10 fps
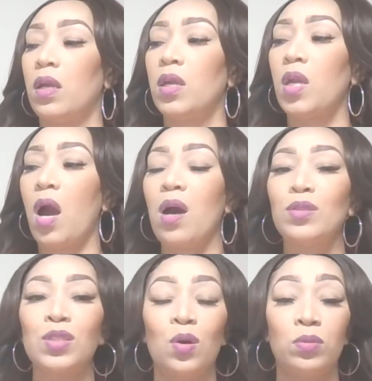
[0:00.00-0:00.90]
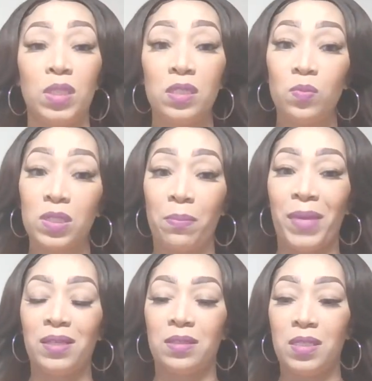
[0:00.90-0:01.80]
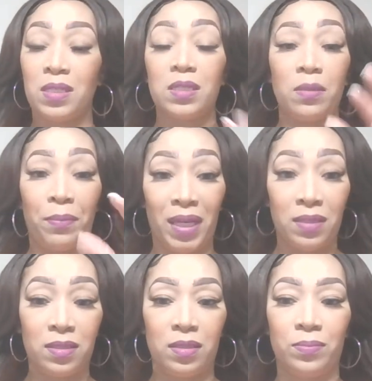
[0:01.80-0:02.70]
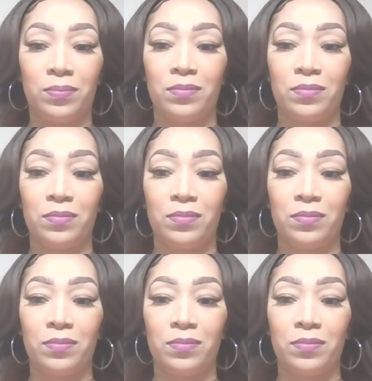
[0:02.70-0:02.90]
He also, this was amazing. This is amazing.